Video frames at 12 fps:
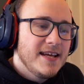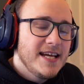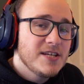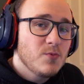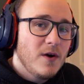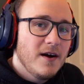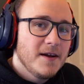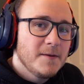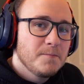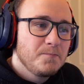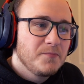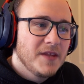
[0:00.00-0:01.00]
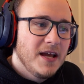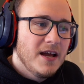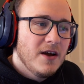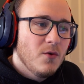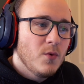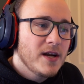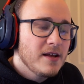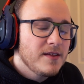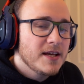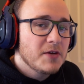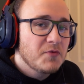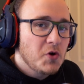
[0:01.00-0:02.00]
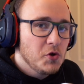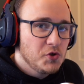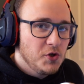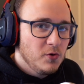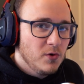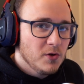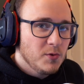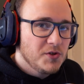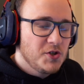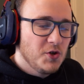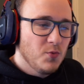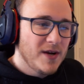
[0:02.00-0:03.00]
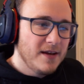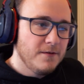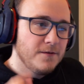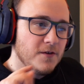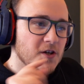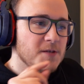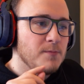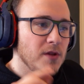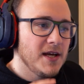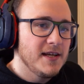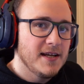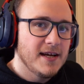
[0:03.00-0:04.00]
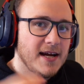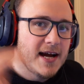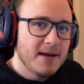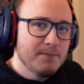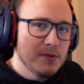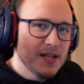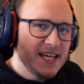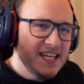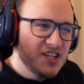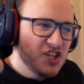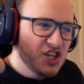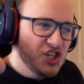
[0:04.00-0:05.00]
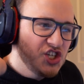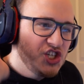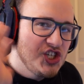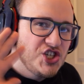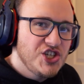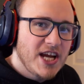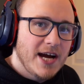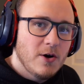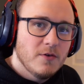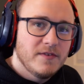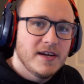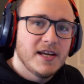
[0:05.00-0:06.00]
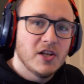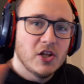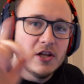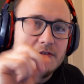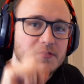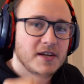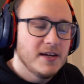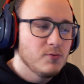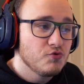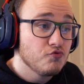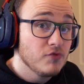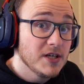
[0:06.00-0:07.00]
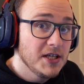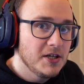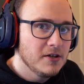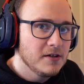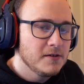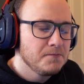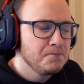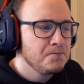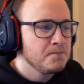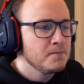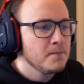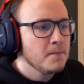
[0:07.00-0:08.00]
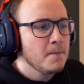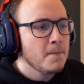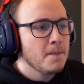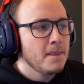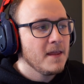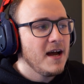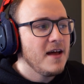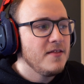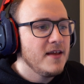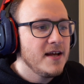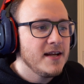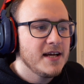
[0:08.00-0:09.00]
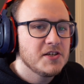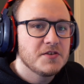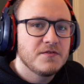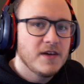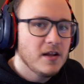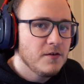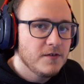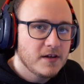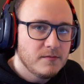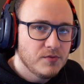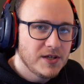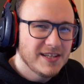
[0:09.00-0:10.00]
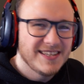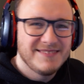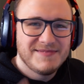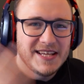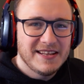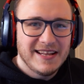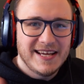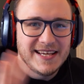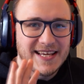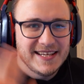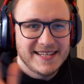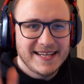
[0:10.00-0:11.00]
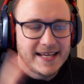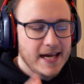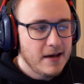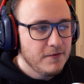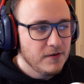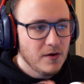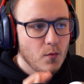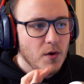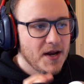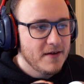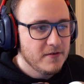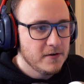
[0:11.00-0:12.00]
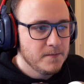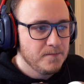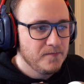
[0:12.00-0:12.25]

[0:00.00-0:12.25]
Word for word: Here's why. When I think of Call of Duty World War II, when I first played it, I played the shit out of it and loved it. It was really good. And then I just fell off it completely. Didn't like it, didn't care for it, whatever.